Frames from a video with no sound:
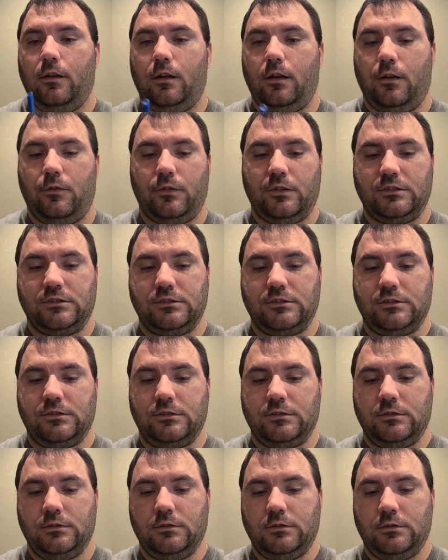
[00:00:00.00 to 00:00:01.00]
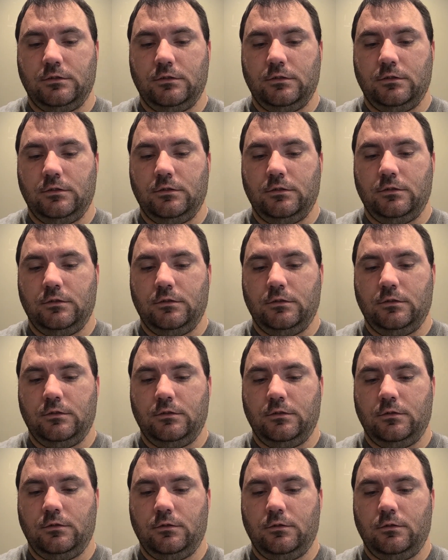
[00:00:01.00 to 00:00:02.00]
if it's
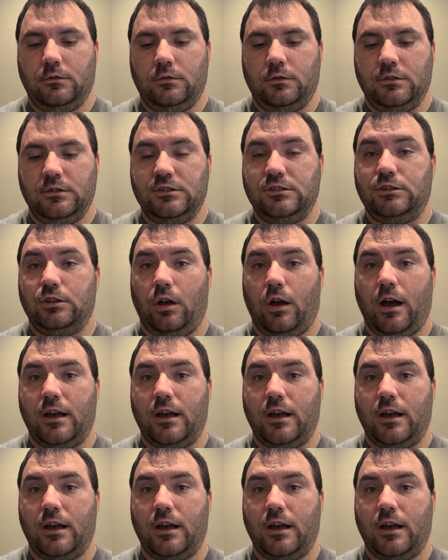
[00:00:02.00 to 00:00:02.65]
still